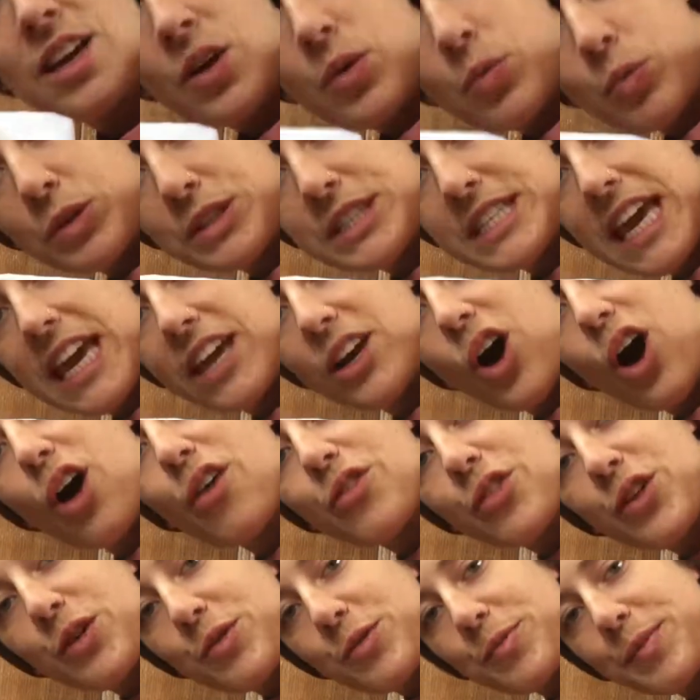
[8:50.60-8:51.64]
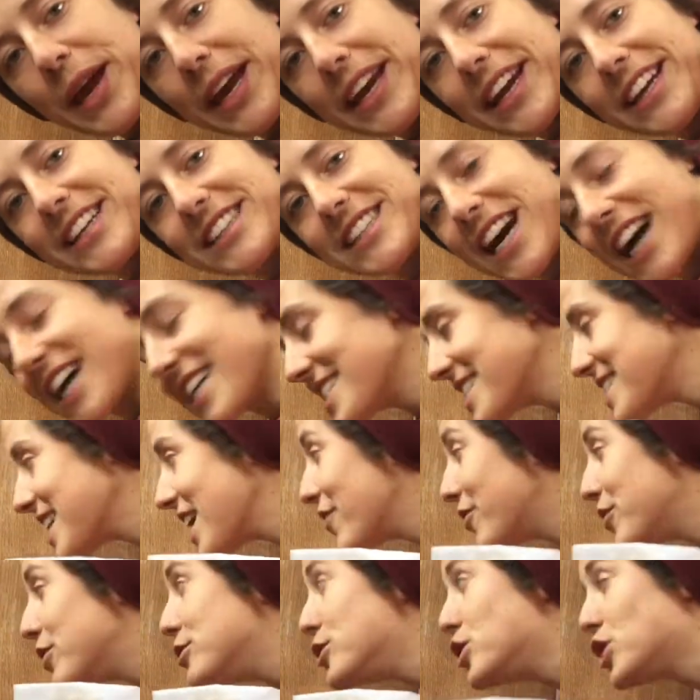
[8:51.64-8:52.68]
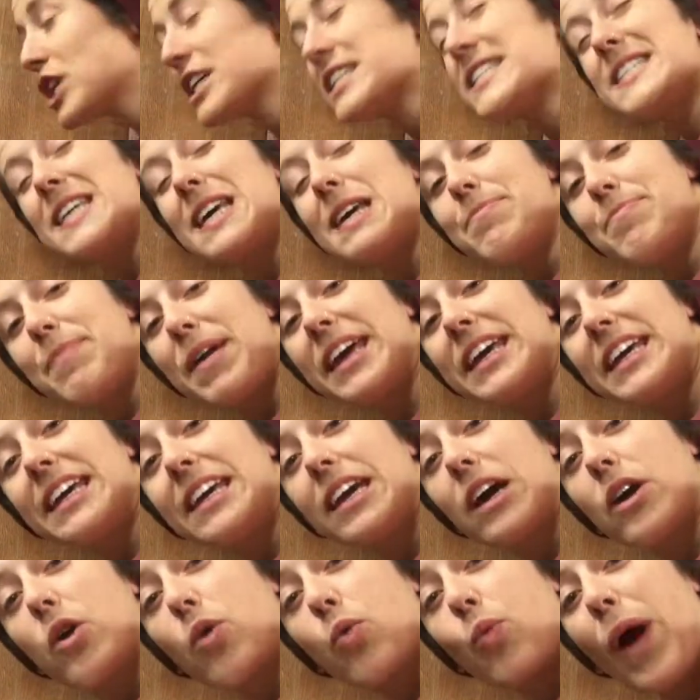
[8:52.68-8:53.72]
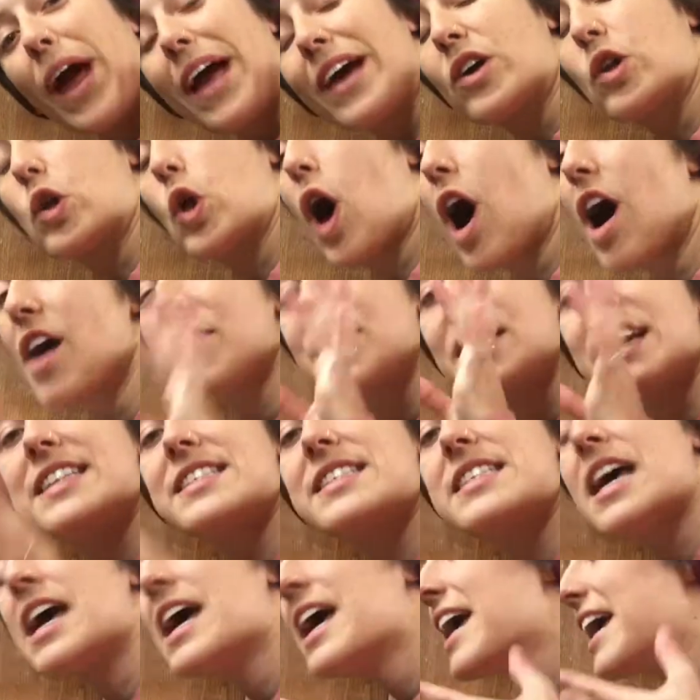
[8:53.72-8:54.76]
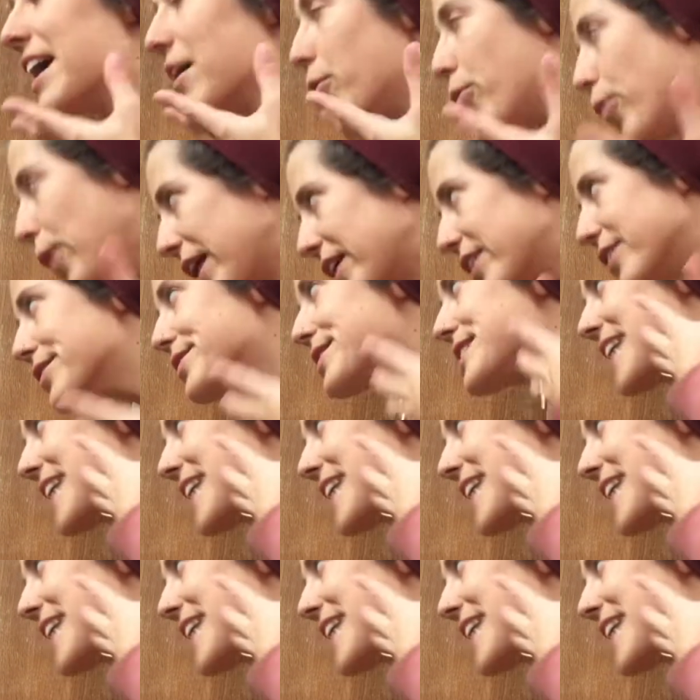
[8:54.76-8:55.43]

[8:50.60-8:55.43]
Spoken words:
will take off the remaining dust. If you just keep making it a wet cloth, it will